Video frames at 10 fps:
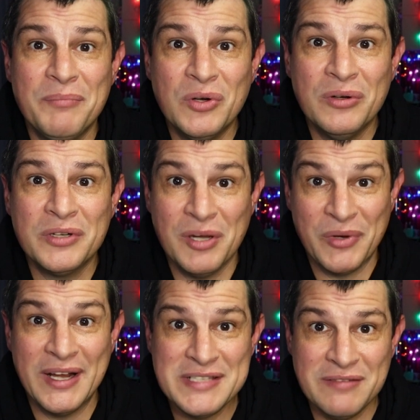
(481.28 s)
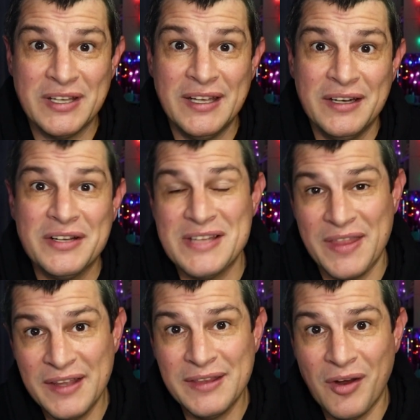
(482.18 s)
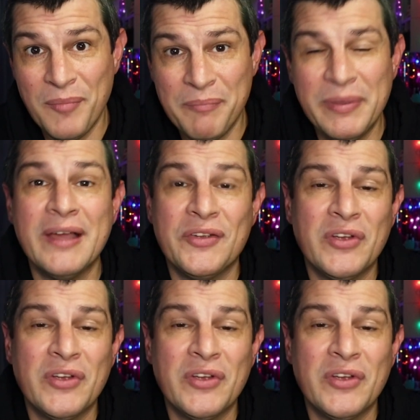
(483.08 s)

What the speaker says: a more comprehensive kit, because I think they're a bit bigger,